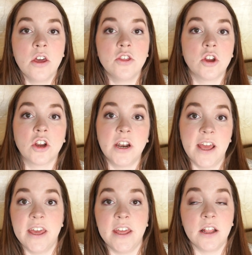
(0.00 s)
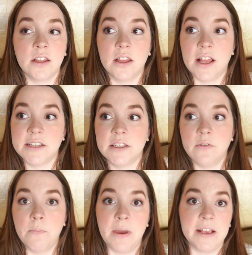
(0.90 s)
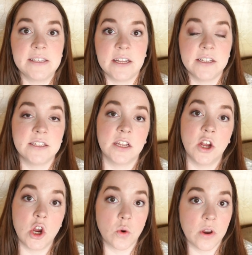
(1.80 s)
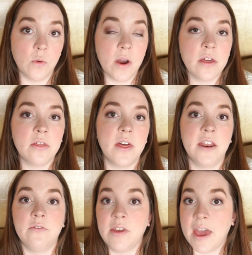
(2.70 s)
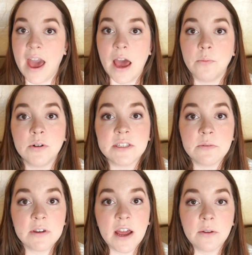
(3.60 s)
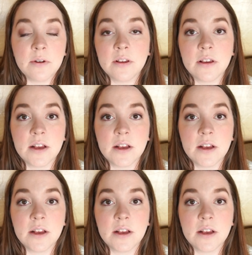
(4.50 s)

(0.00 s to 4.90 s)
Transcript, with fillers: They're going to hit less of a base that it's going to agree with than if they had put some kind of